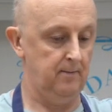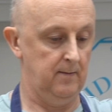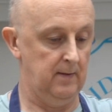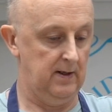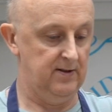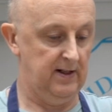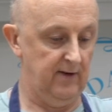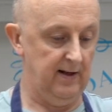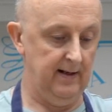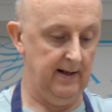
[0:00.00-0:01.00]
let's give
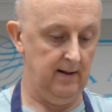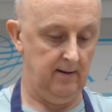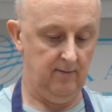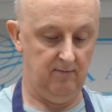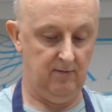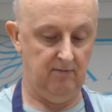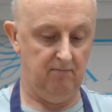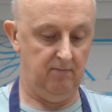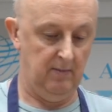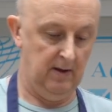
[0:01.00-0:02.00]
it a little
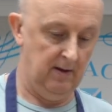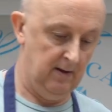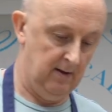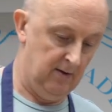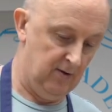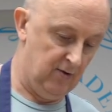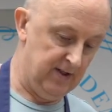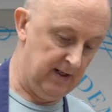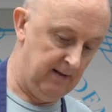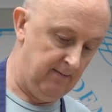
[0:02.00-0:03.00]

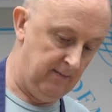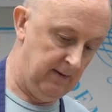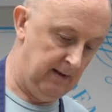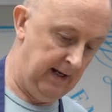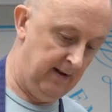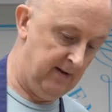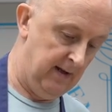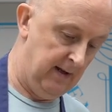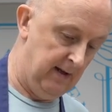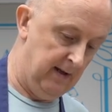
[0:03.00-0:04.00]
drizzle, and
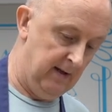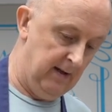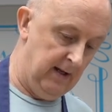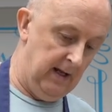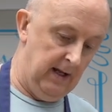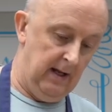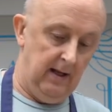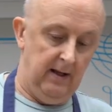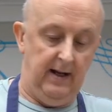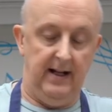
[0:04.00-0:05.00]

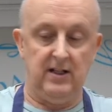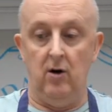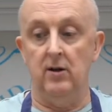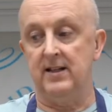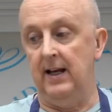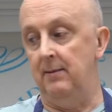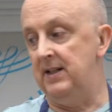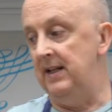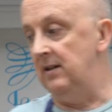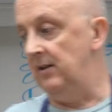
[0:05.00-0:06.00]
it's all the same
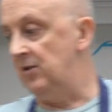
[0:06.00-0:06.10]
seasoning, so it